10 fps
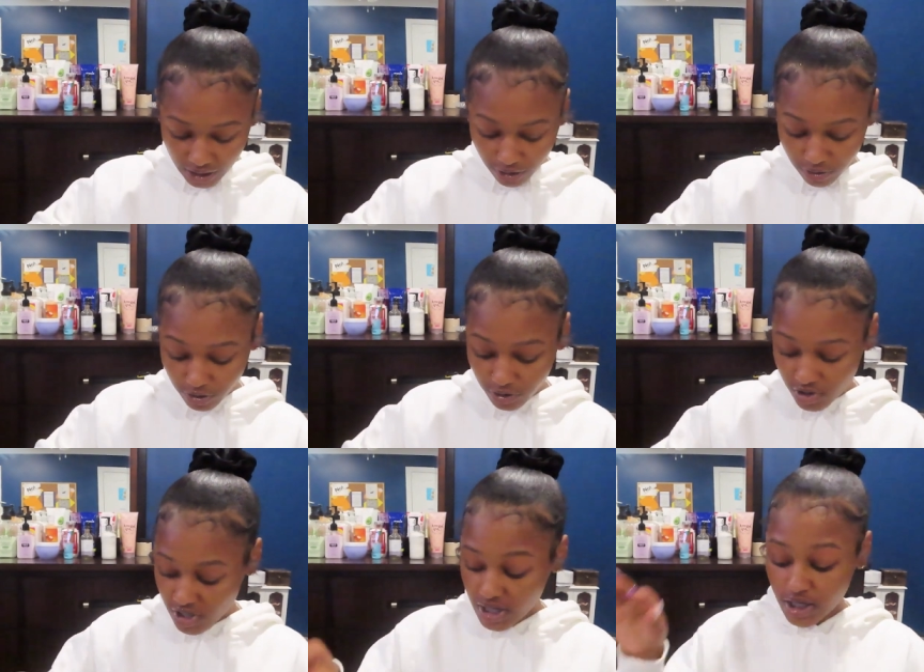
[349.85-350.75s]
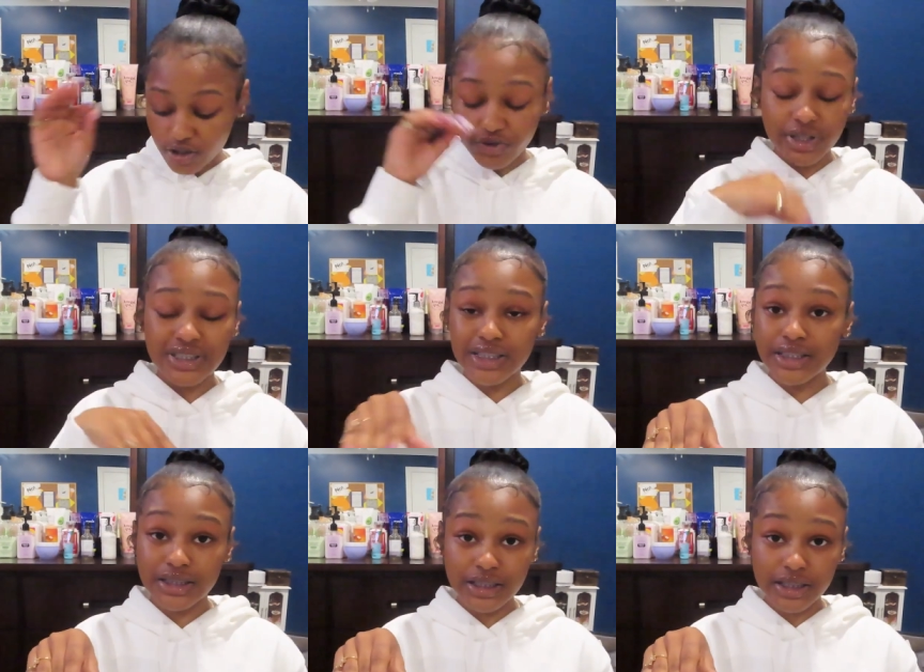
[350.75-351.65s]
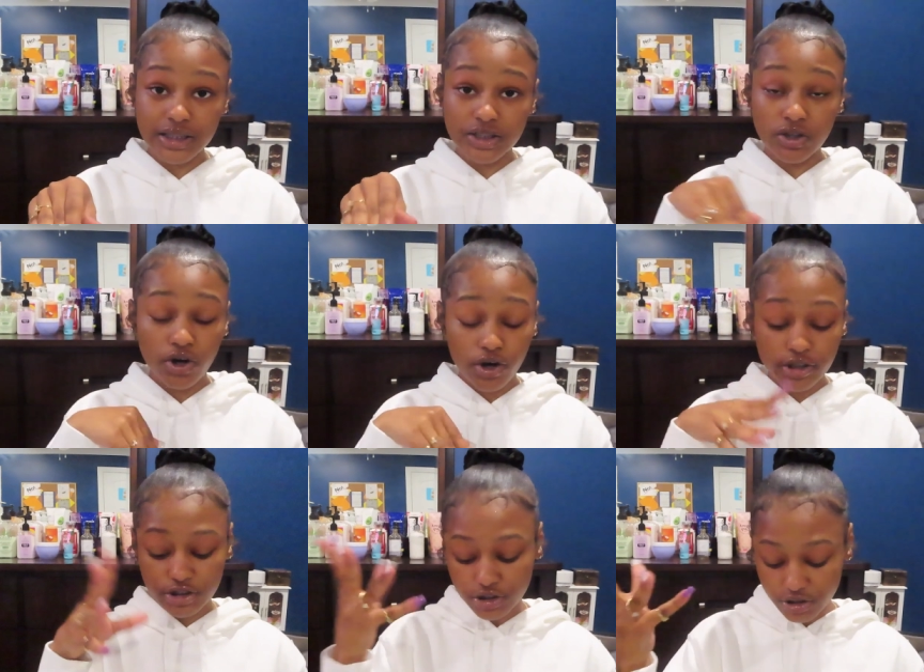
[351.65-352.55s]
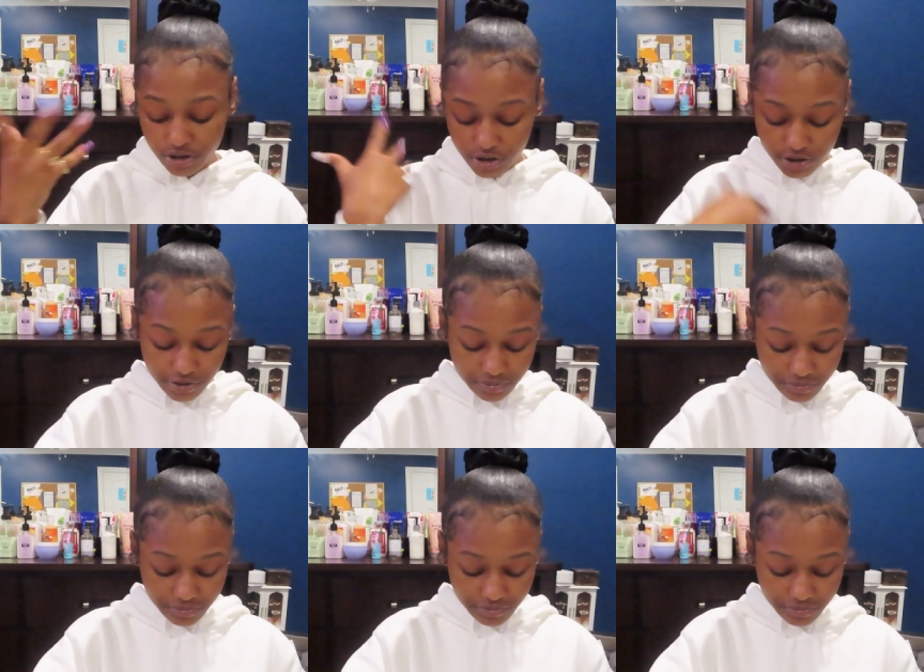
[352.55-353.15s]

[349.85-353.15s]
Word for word: now the rest of these scents are just